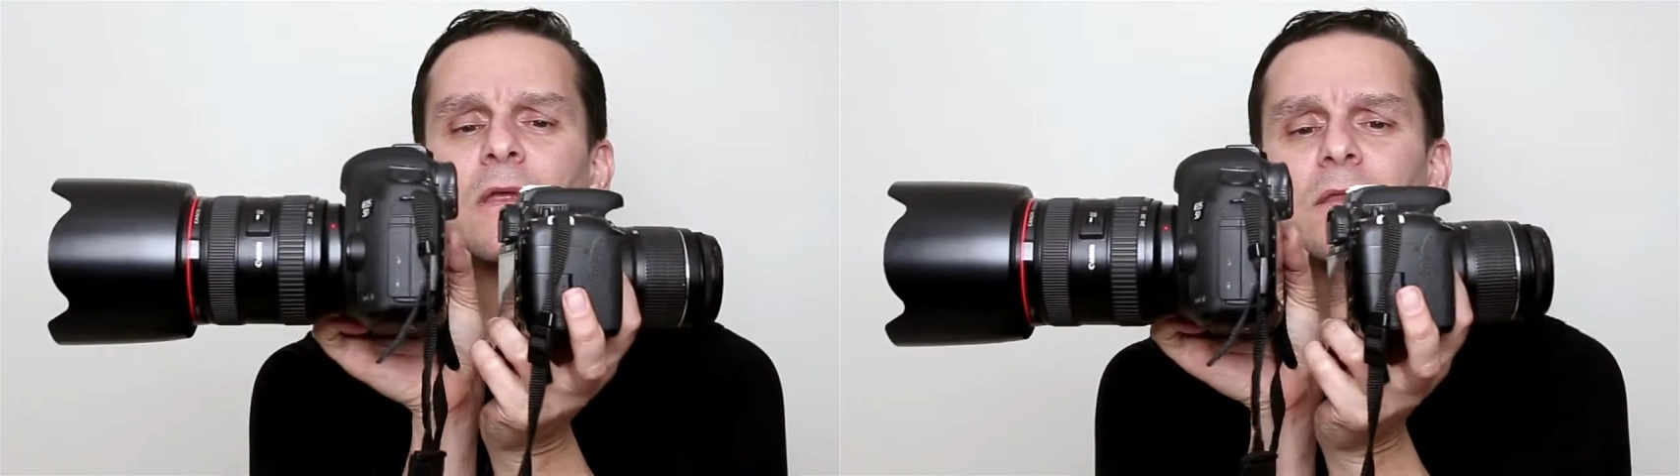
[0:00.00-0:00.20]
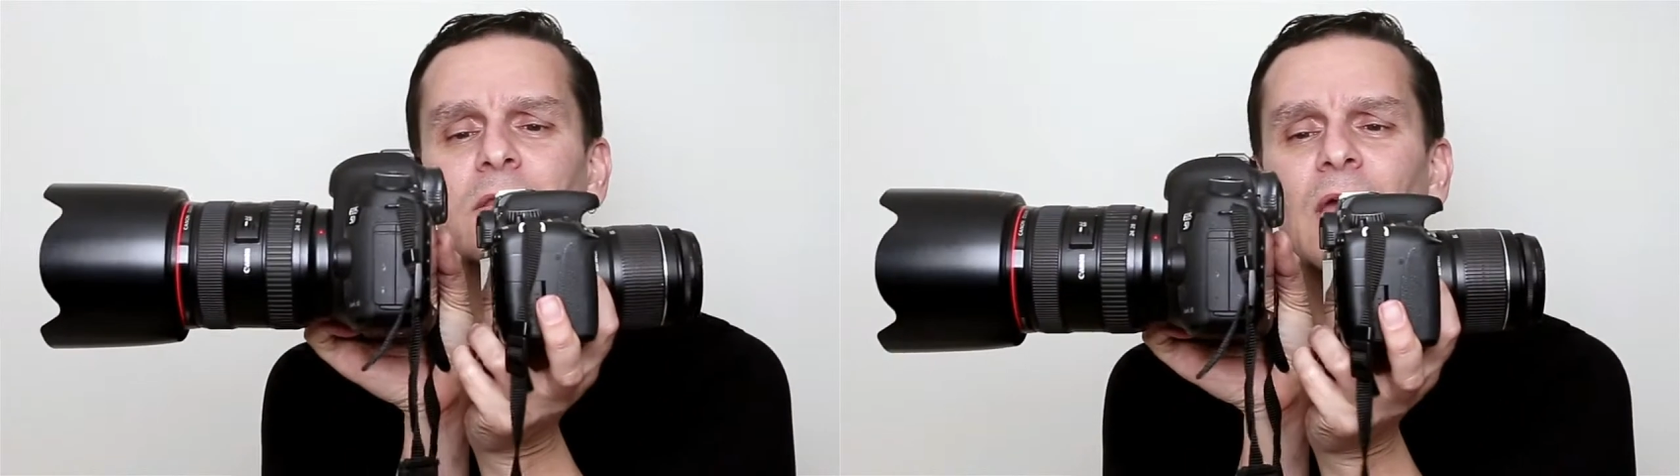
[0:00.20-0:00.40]

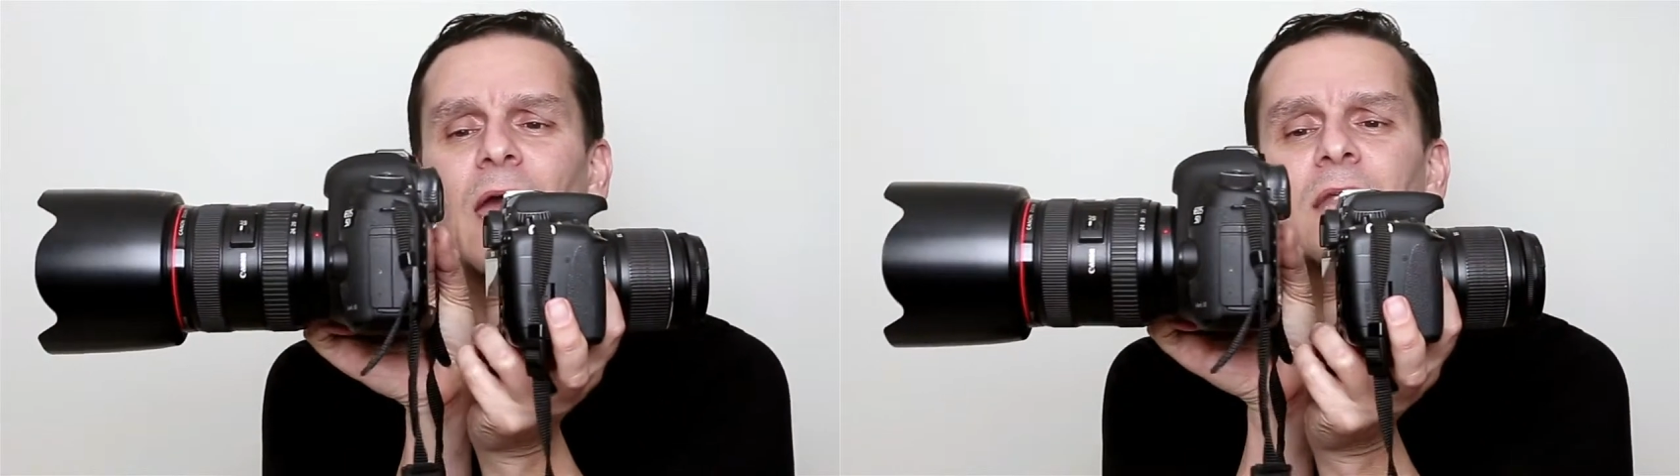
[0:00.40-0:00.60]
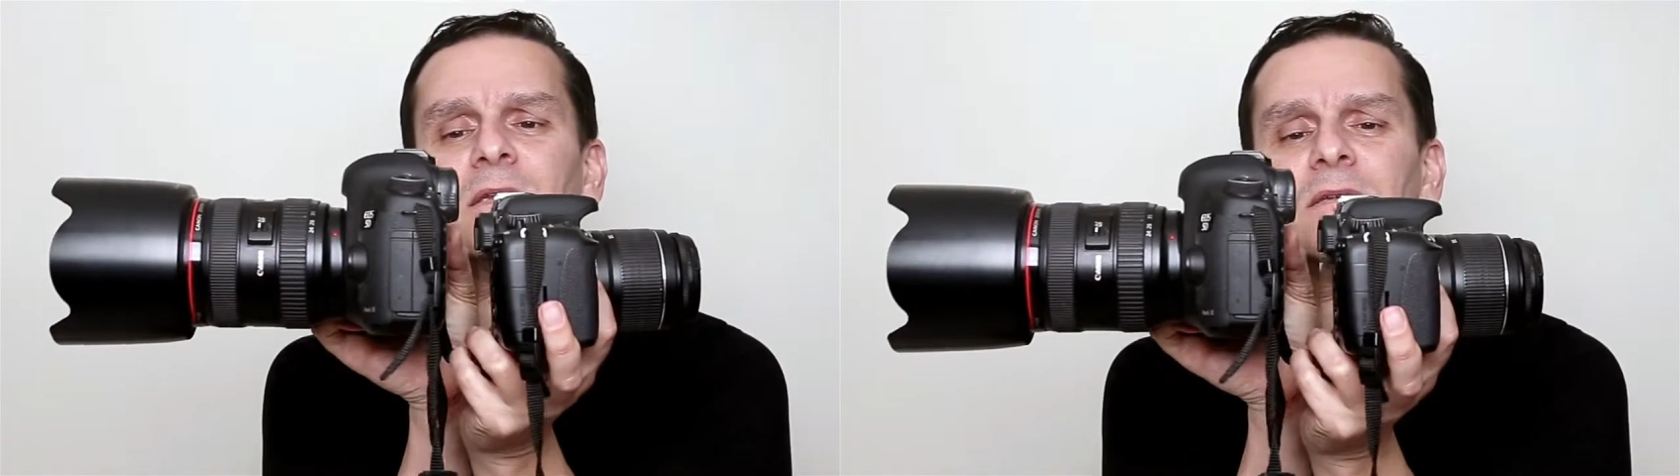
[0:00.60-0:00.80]

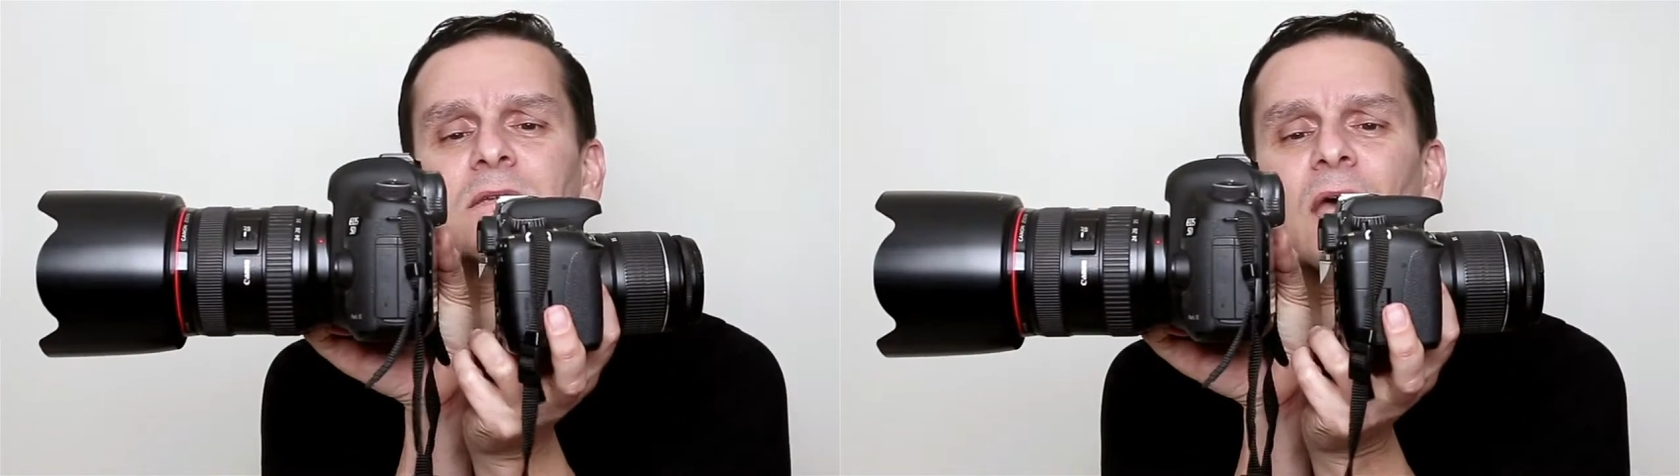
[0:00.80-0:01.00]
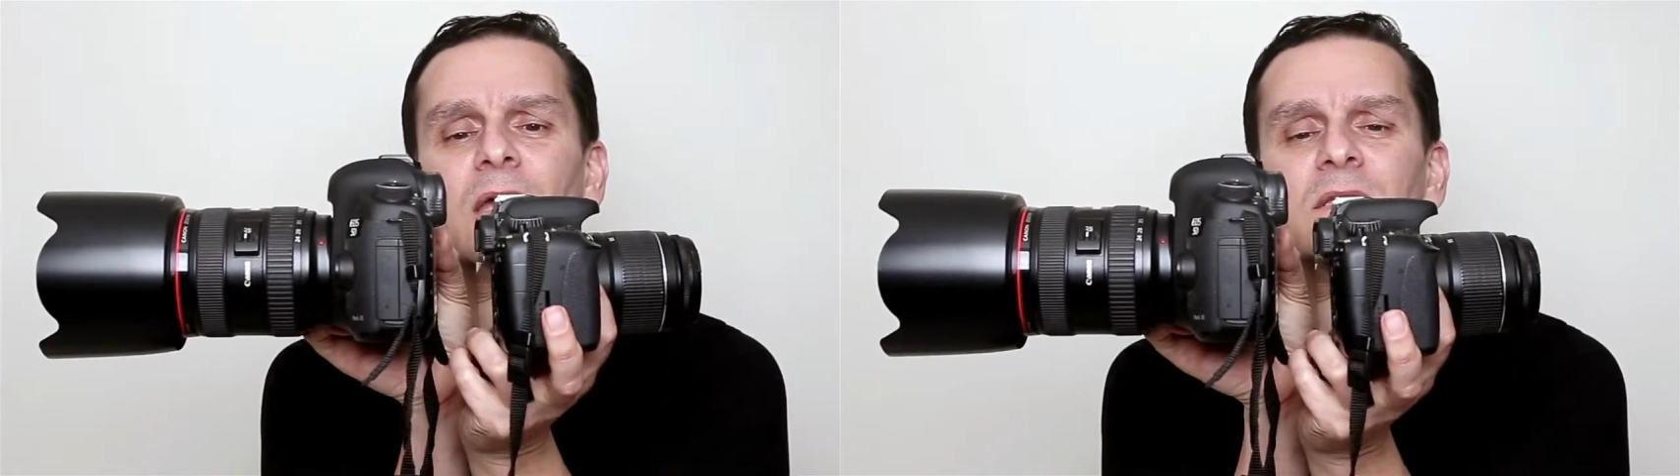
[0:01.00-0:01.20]
that
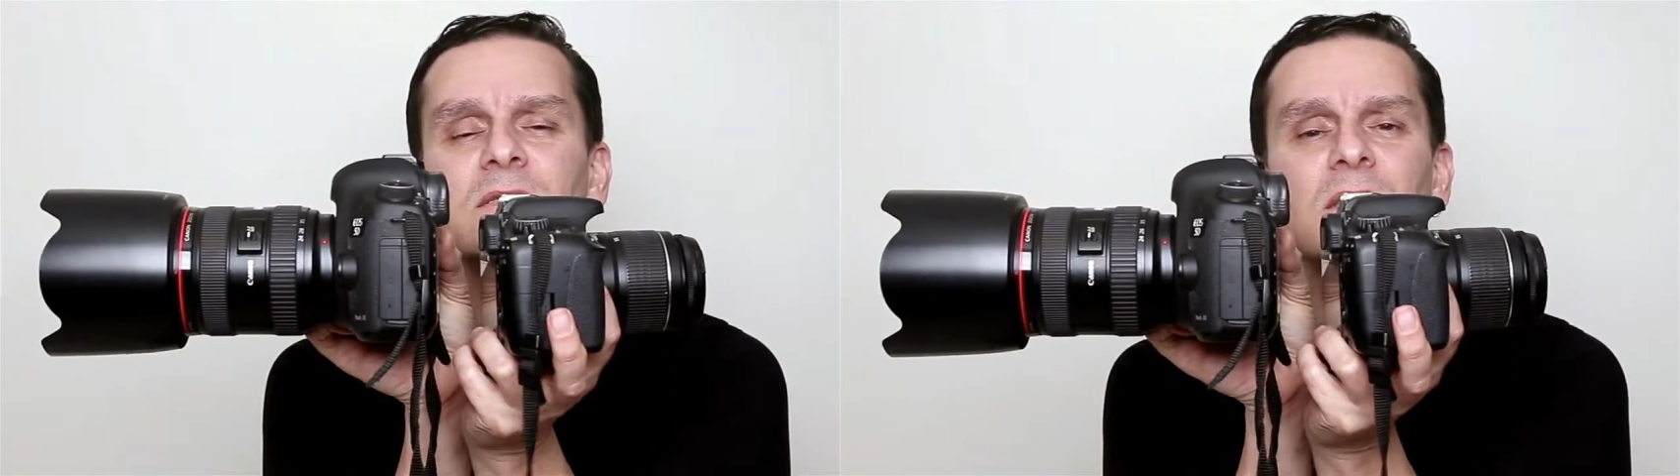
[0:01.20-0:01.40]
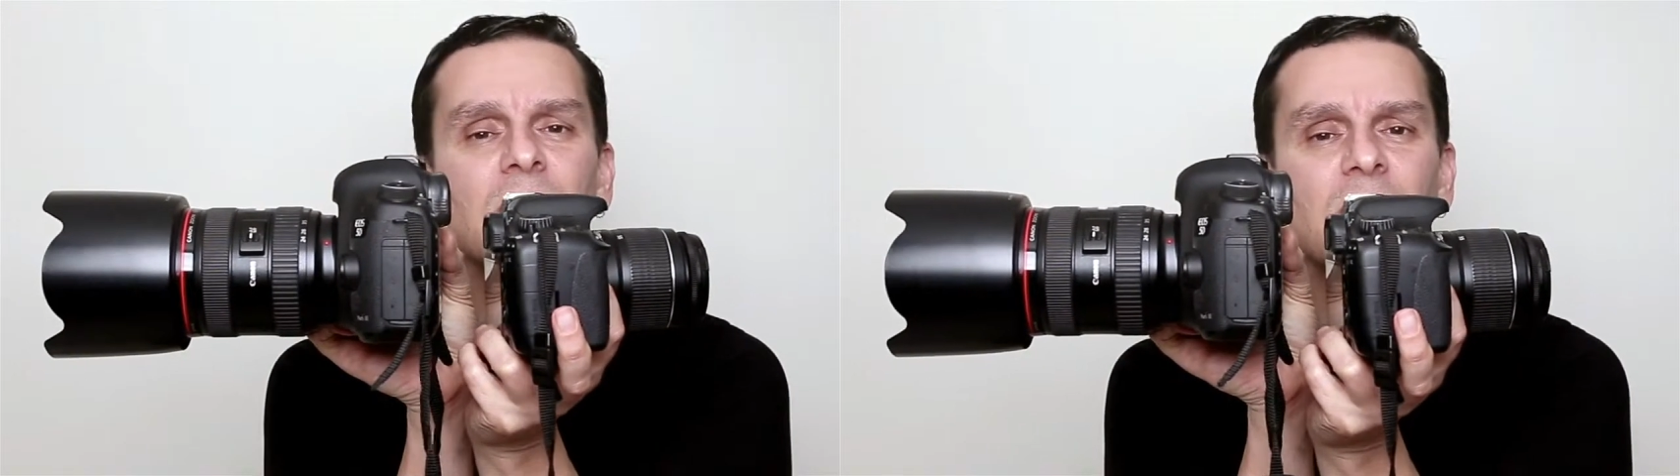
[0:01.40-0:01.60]
takes
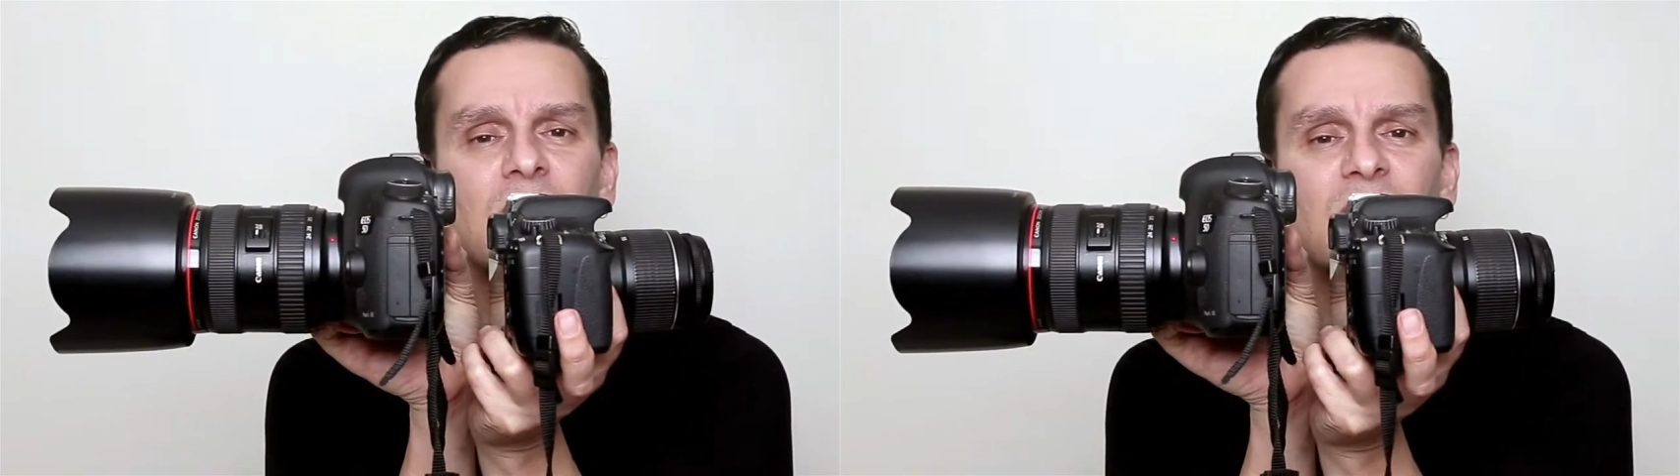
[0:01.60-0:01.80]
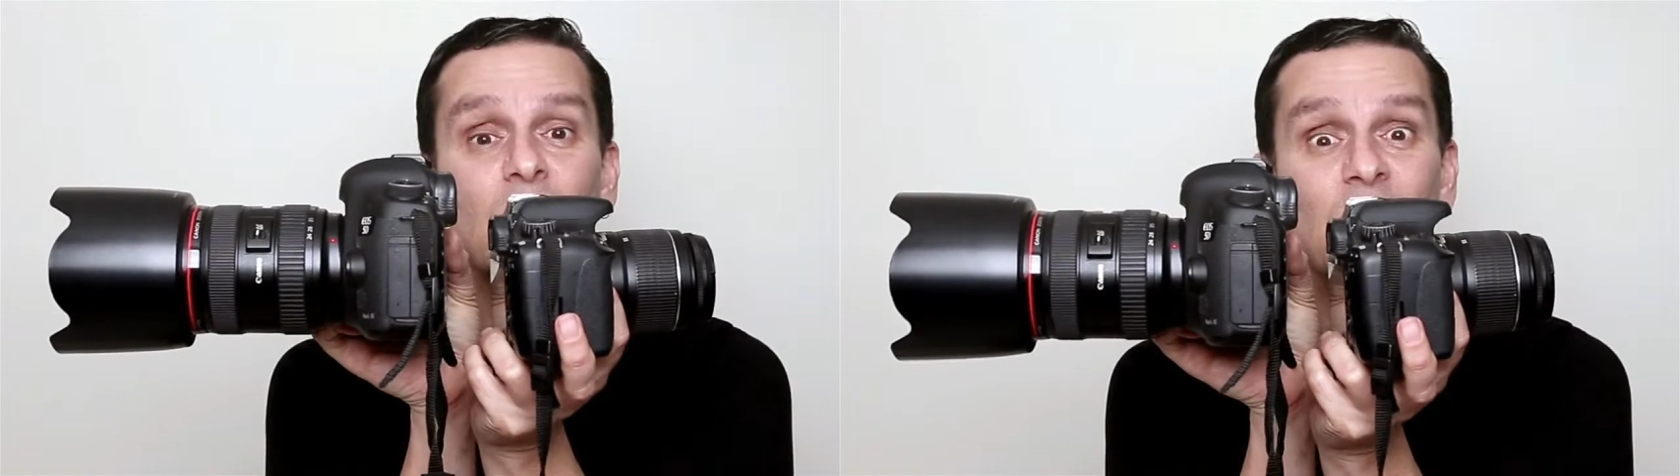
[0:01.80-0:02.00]

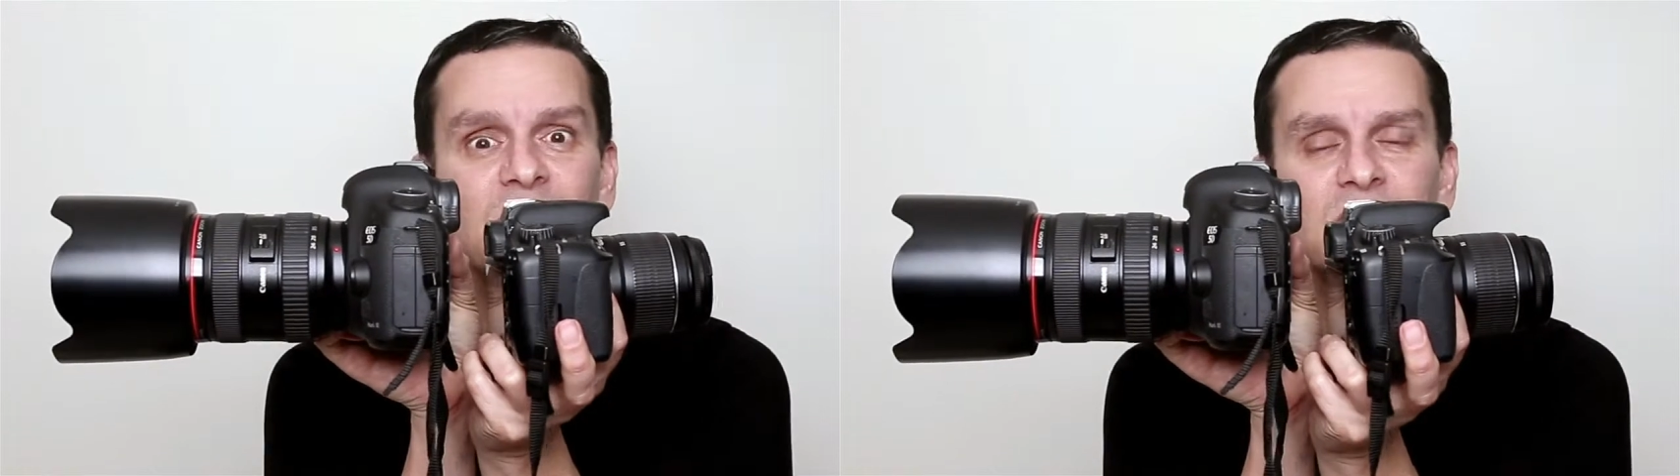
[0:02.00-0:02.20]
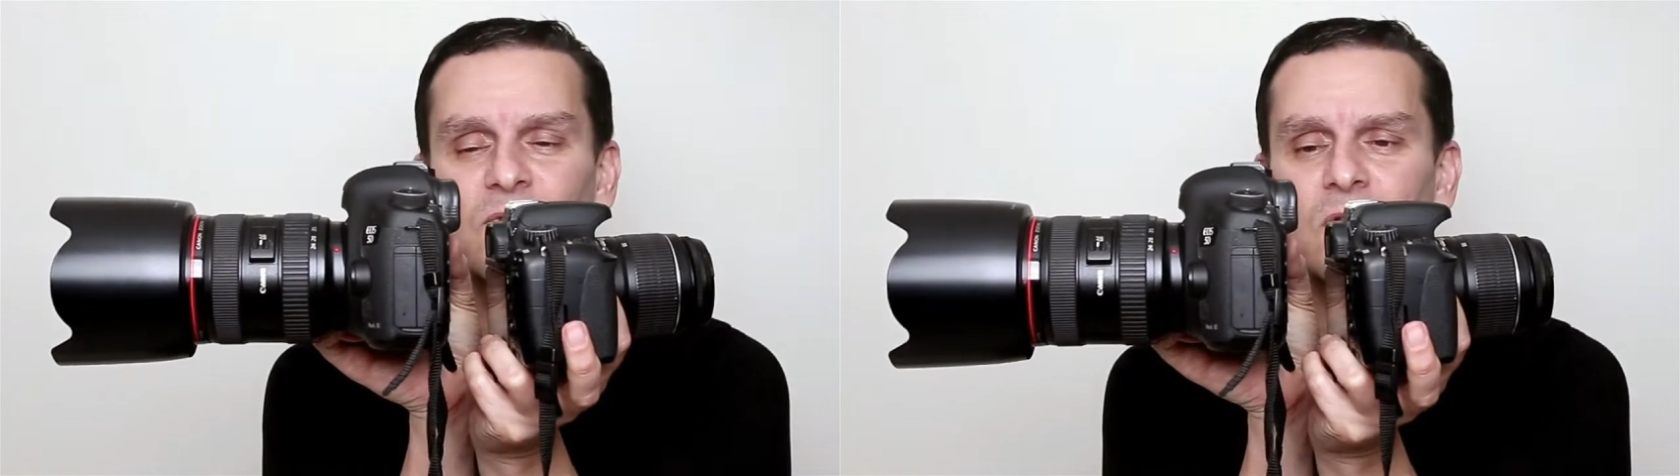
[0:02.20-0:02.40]
the
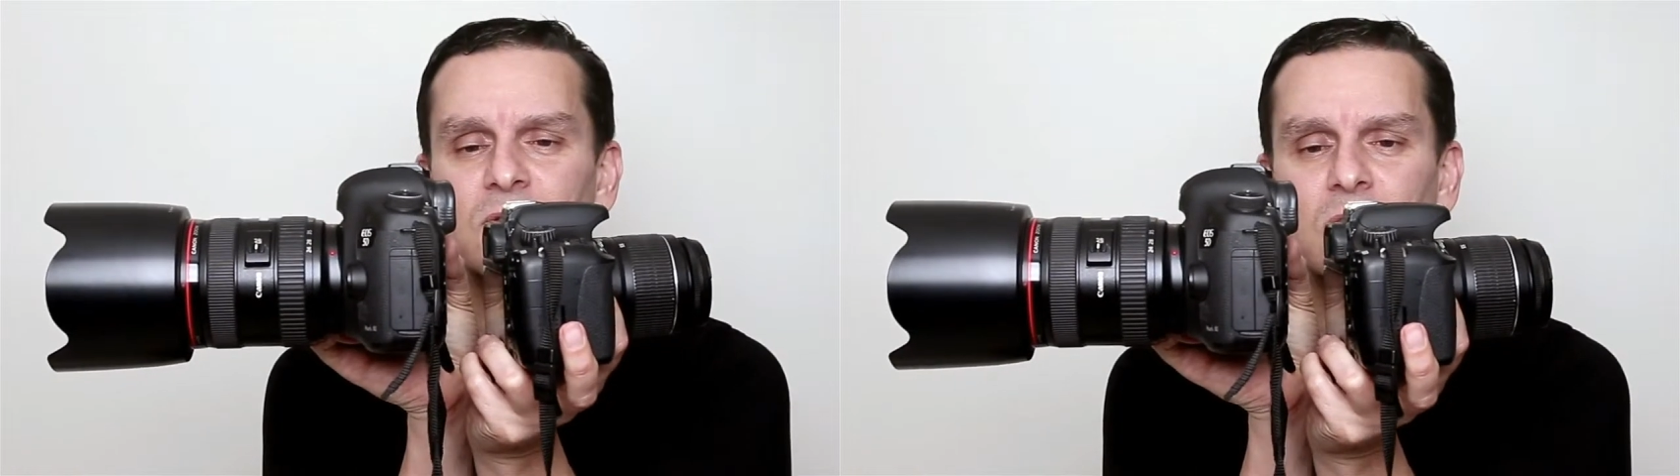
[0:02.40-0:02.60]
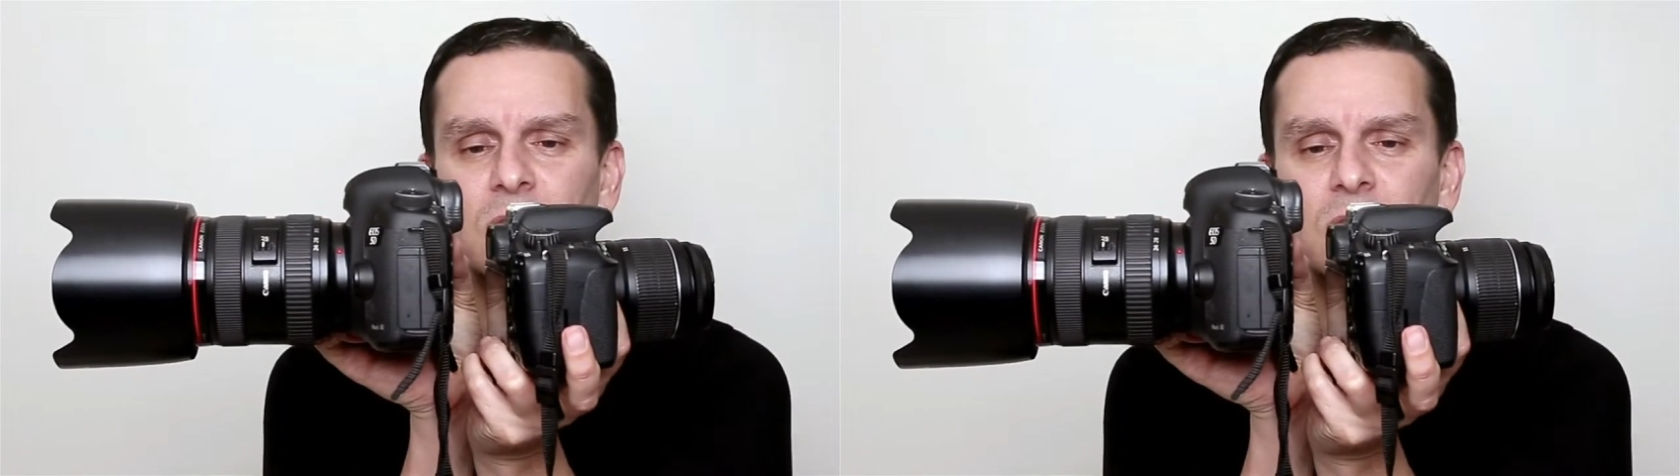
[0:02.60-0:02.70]
best photo?